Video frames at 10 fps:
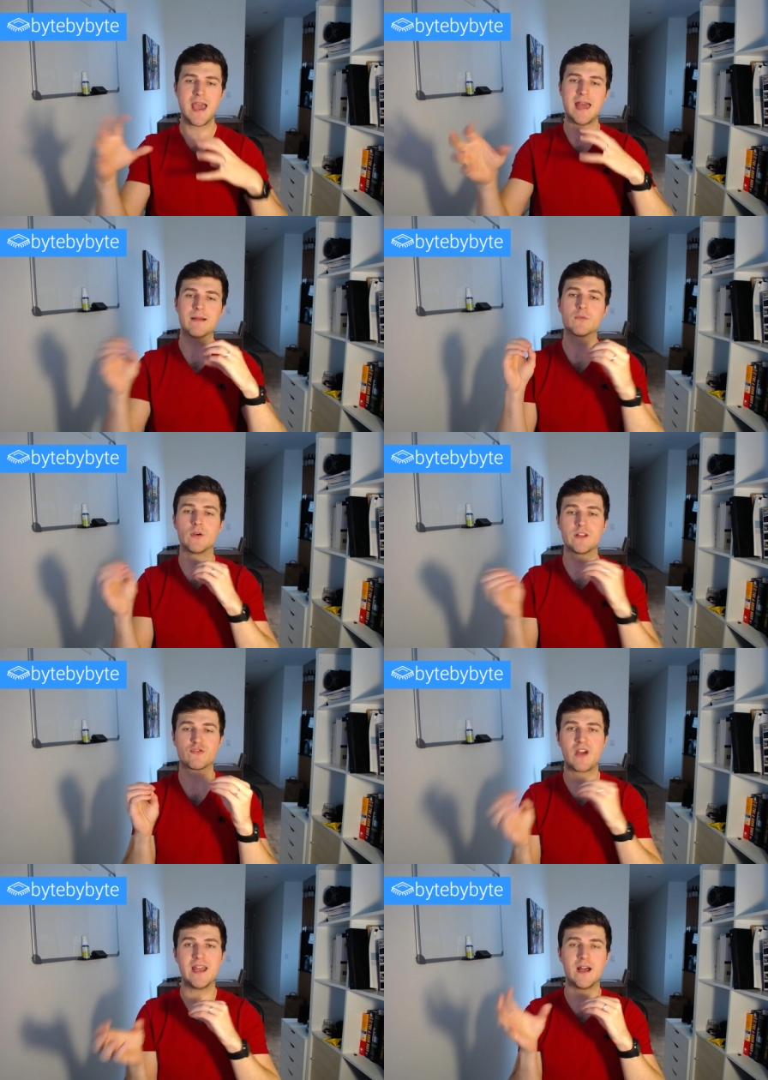And I'm going to
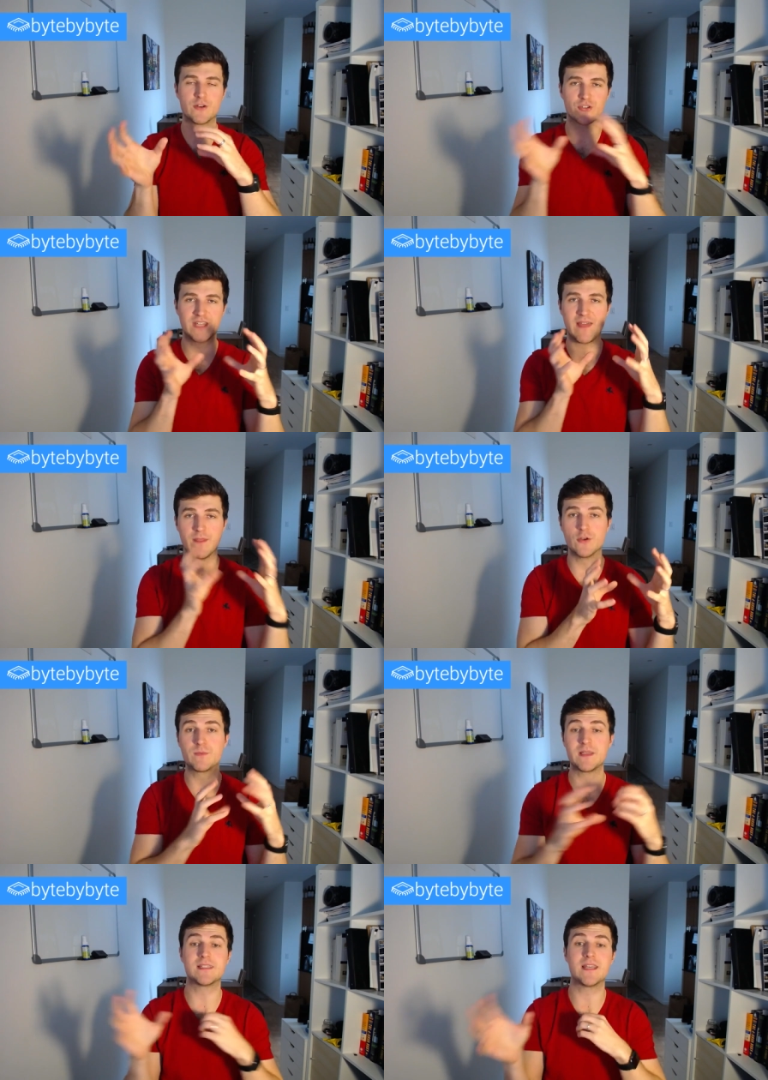try and understand those
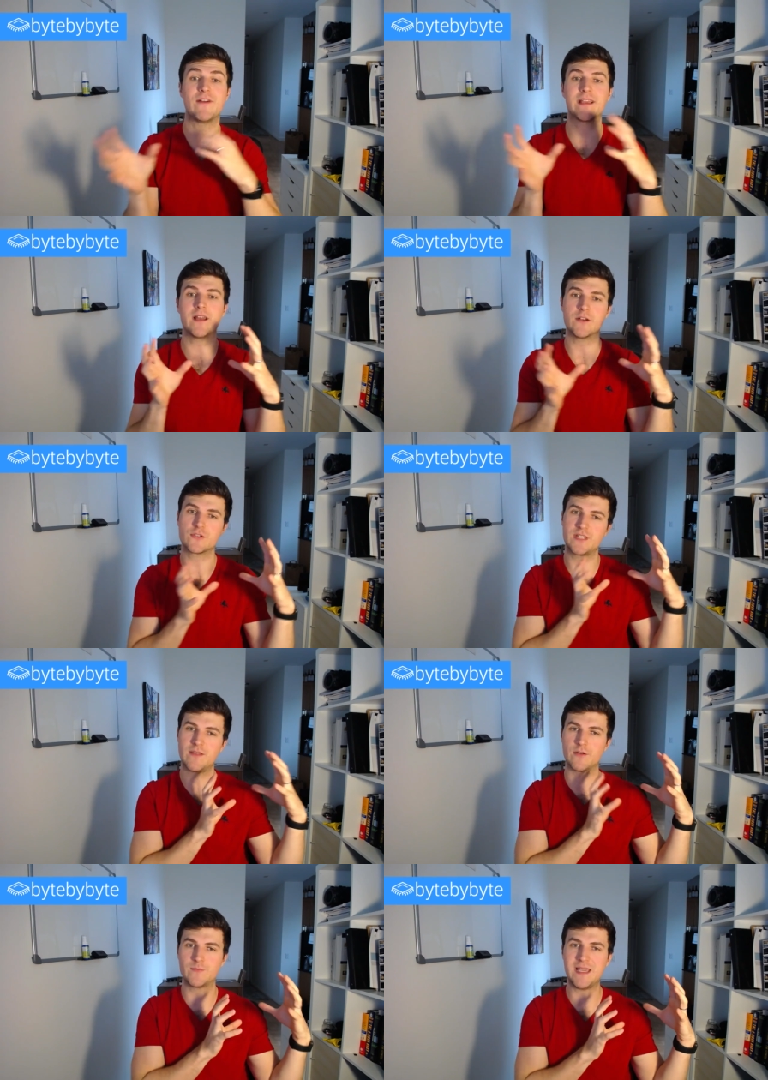pieces. And if I can
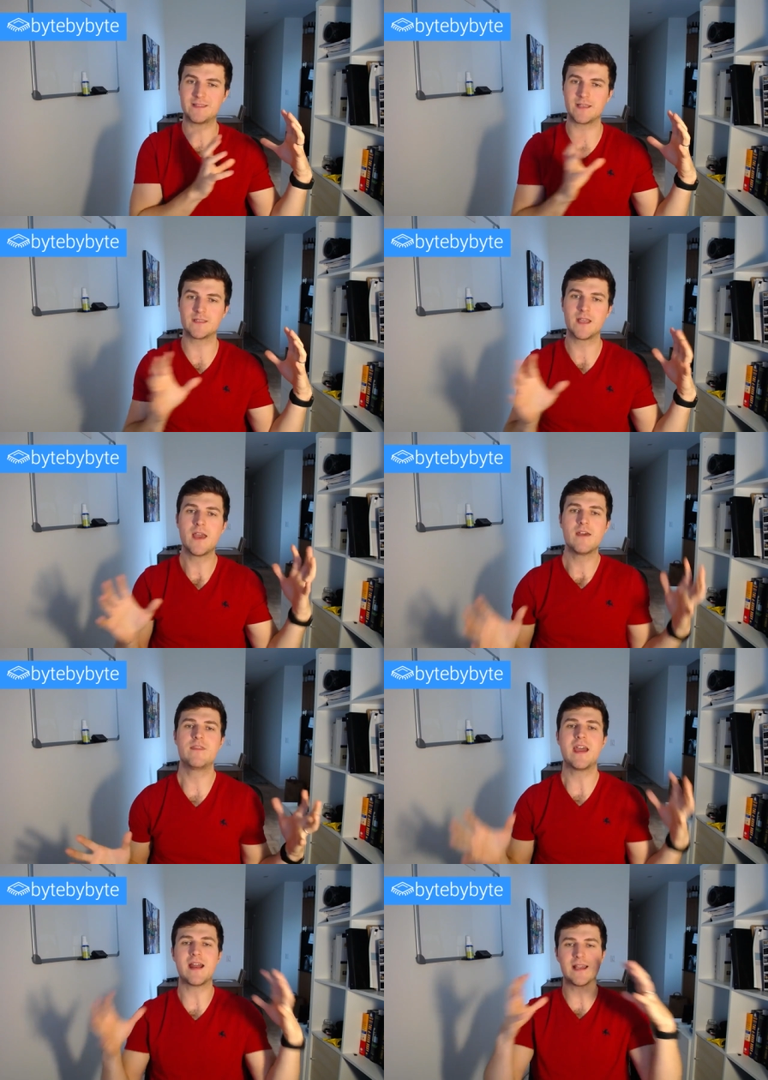understand those pieces,
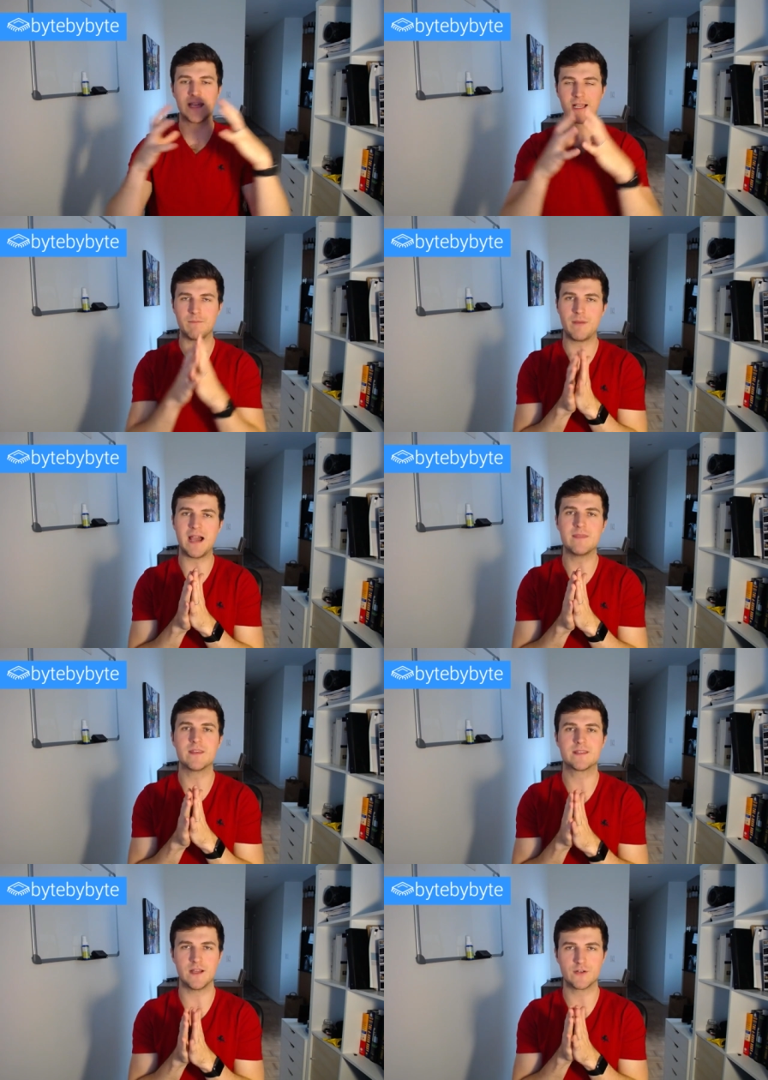then I can combine
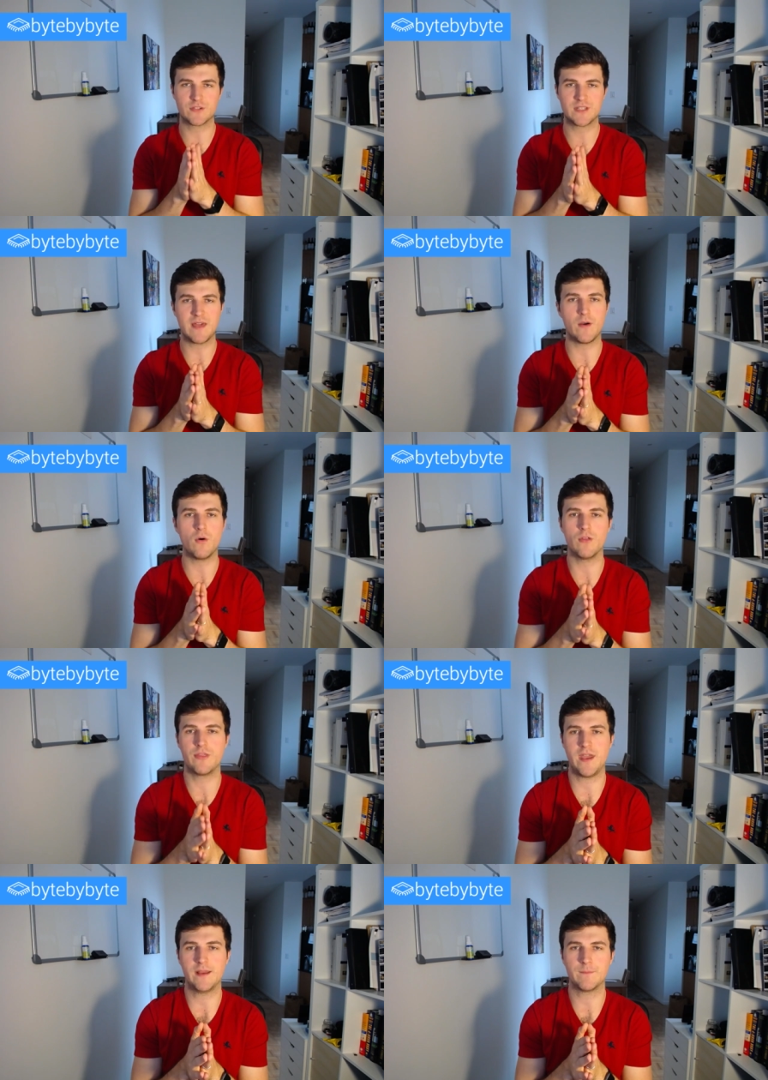this to understand the whole
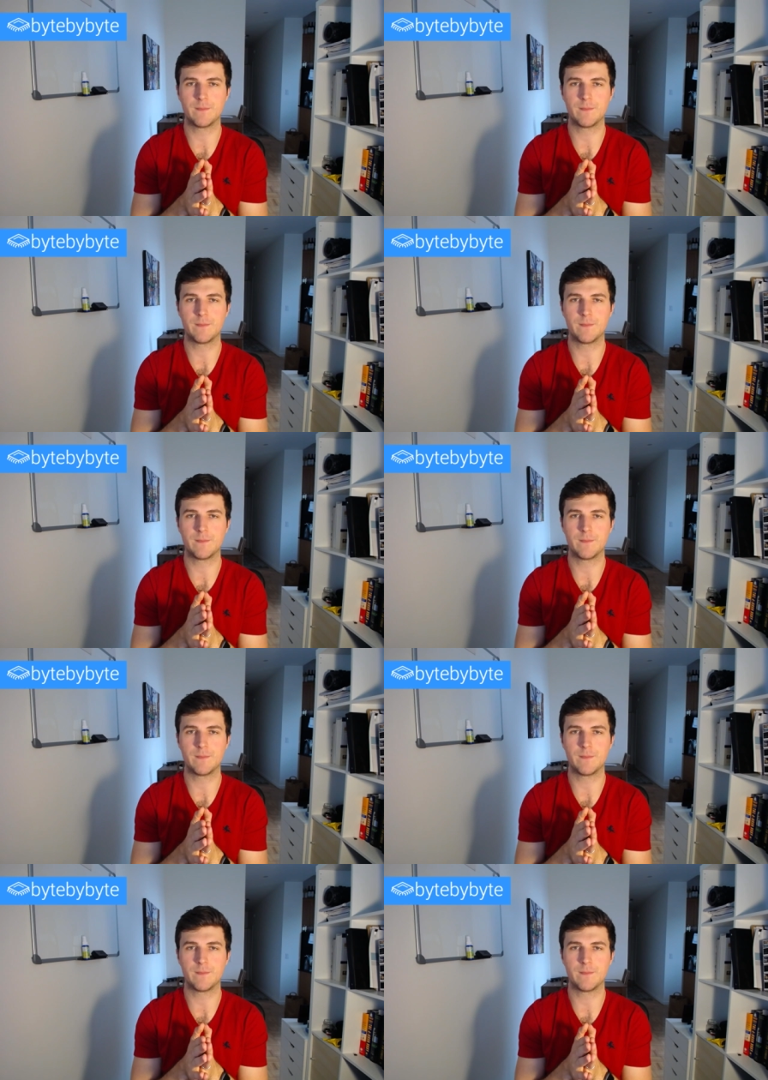thing.